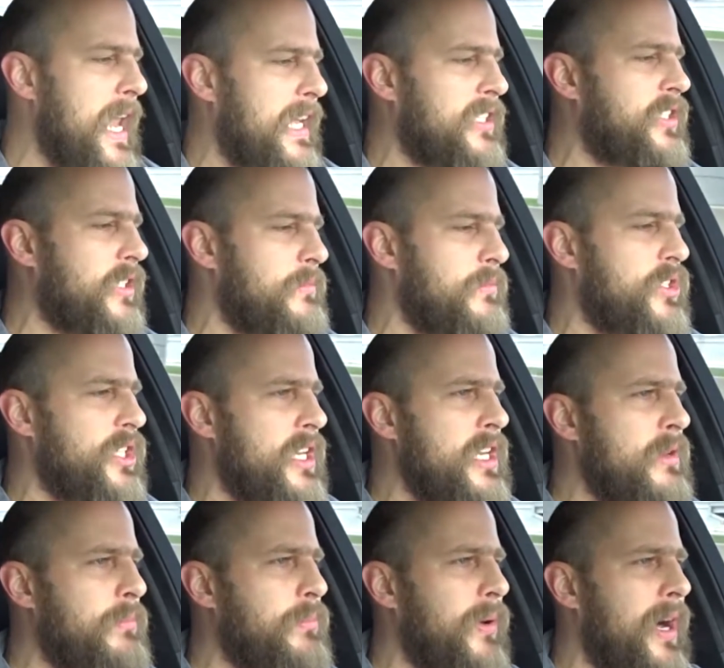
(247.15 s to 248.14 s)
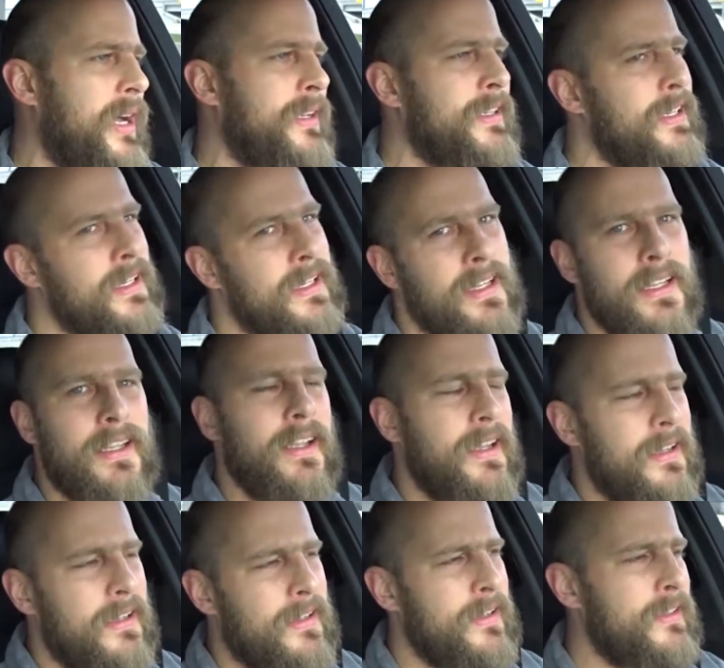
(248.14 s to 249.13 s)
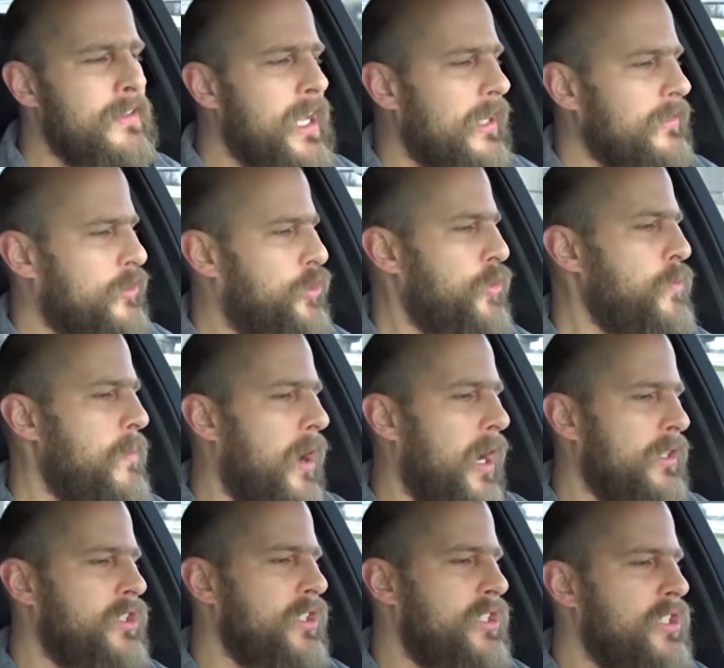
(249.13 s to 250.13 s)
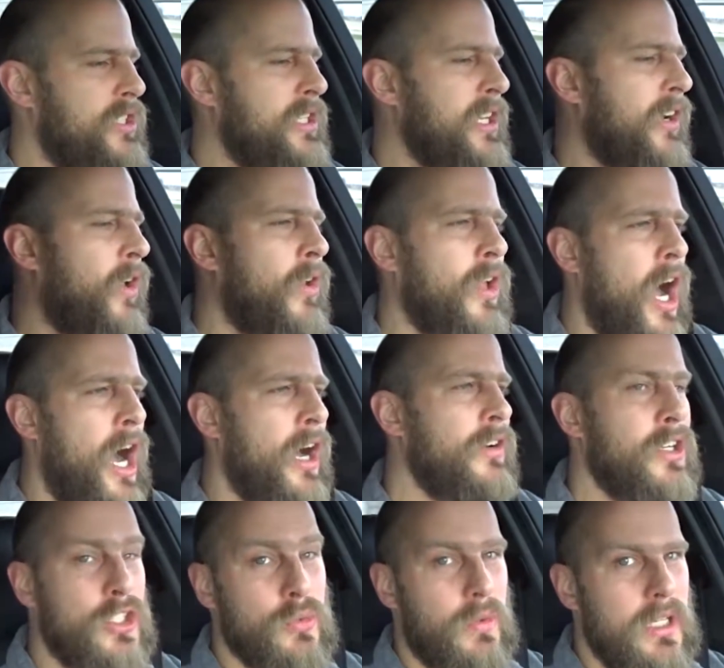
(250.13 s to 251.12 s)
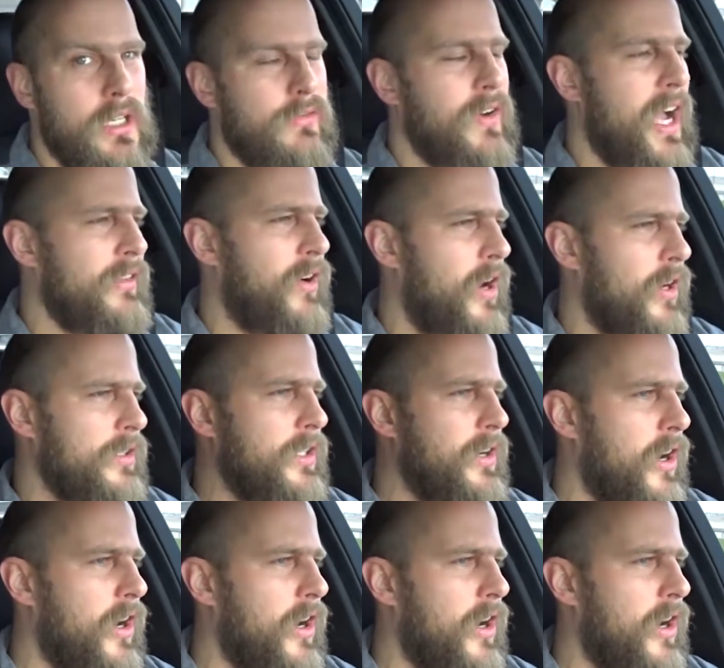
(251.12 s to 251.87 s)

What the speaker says: SMG, but not too much. It's still under 2,500